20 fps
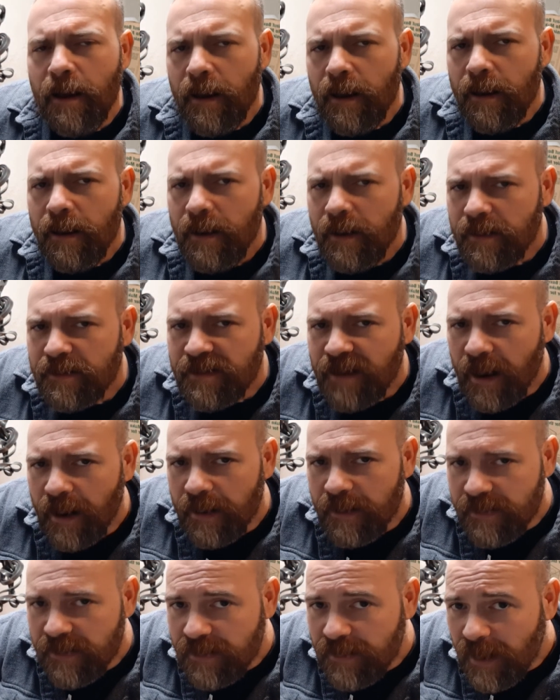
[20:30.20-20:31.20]
You can say,
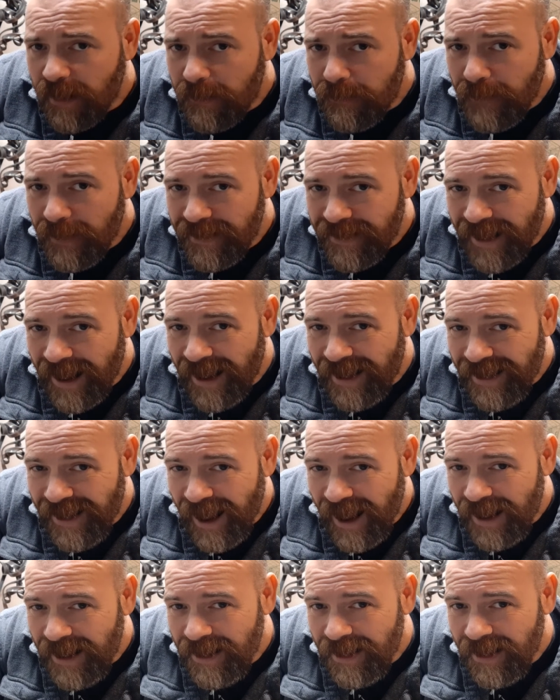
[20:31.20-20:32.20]
did you talk to my dad
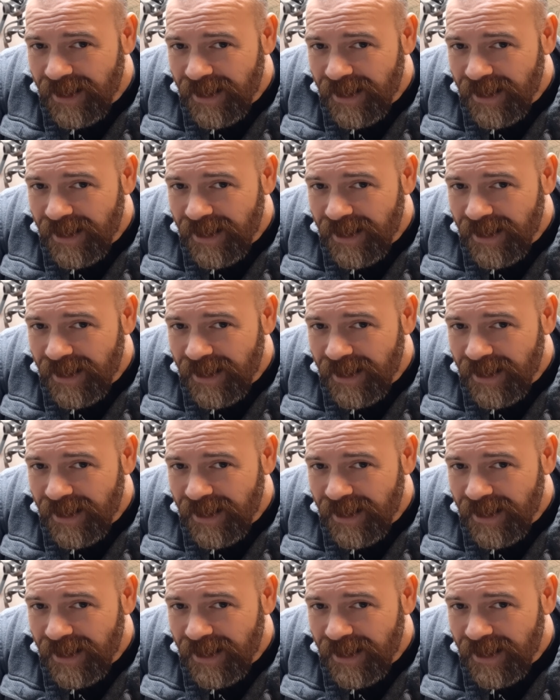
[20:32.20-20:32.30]
yet?